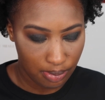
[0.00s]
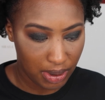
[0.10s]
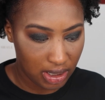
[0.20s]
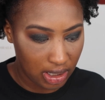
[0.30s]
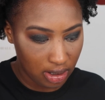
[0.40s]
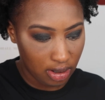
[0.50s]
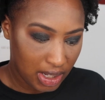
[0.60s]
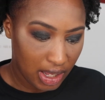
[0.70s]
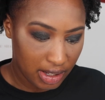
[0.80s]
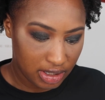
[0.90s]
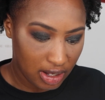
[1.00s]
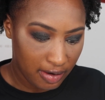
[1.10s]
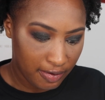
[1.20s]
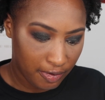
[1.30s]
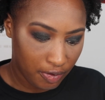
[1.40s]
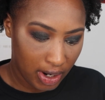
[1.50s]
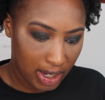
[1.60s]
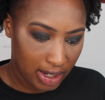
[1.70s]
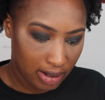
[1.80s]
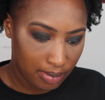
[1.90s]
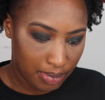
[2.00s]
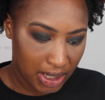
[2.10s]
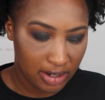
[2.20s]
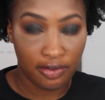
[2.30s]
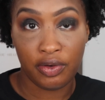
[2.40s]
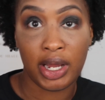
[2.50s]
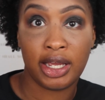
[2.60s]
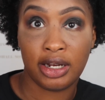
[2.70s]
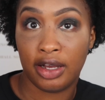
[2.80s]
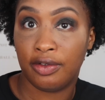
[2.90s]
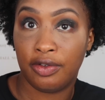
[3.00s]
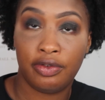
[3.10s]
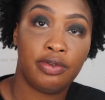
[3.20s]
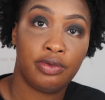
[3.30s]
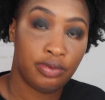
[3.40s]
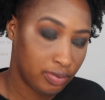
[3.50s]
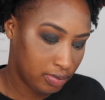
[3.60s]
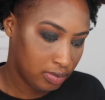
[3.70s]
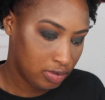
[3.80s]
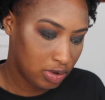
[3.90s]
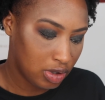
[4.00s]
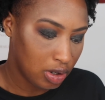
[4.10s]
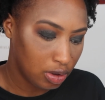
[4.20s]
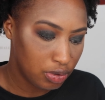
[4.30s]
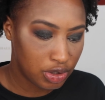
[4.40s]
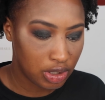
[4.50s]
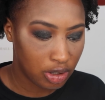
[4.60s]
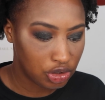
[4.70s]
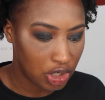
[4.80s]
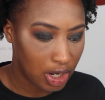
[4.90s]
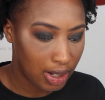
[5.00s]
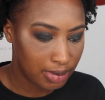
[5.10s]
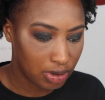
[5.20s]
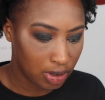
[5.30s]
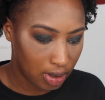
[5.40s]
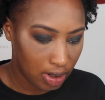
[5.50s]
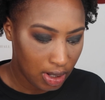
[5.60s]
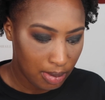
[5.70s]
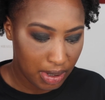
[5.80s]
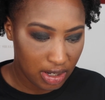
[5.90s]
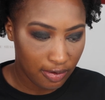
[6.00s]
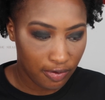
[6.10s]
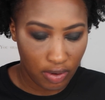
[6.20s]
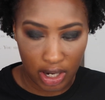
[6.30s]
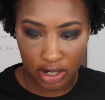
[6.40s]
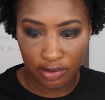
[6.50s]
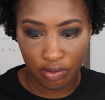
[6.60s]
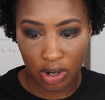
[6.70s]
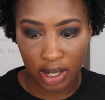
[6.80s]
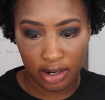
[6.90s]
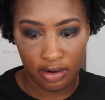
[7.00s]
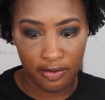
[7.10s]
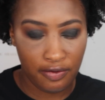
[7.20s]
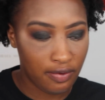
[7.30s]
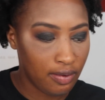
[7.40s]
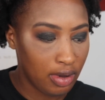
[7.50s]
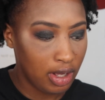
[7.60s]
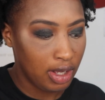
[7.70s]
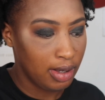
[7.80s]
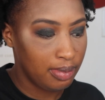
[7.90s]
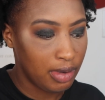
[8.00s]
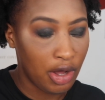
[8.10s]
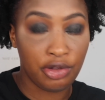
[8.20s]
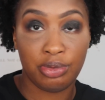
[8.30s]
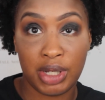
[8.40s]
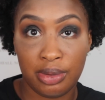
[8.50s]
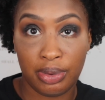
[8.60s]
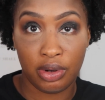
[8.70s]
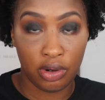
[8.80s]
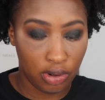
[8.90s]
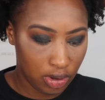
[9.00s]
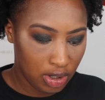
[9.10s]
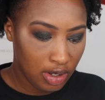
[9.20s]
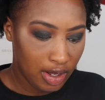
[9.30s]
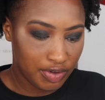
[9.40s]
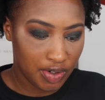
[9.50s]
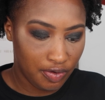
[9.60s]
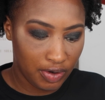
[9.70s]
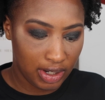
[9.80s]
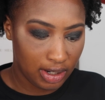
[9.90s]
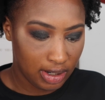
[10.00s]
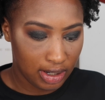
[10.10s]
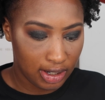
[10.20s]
here, because of being afraid of, you know, losing our jobs, or being afraid of what other people, different